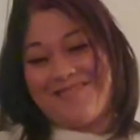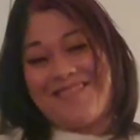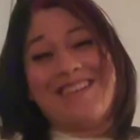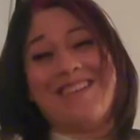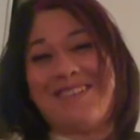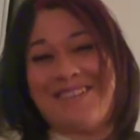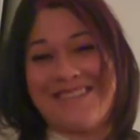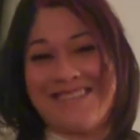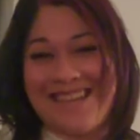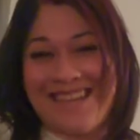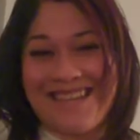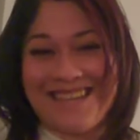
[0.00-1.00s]
But you know what I'm
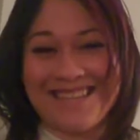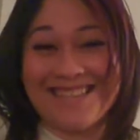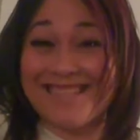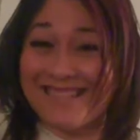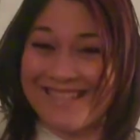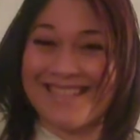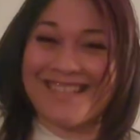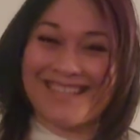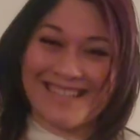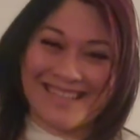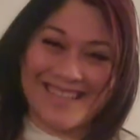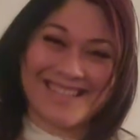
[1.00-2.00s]

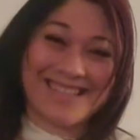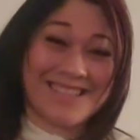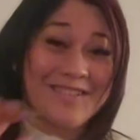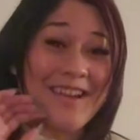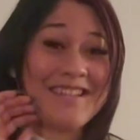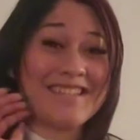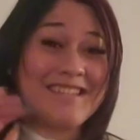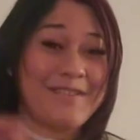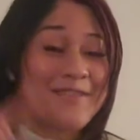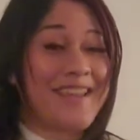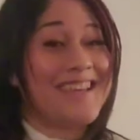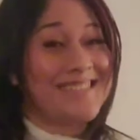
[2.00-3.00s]
saying. Just trying to see
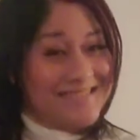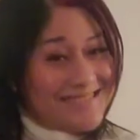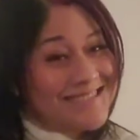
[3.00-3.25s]
what it.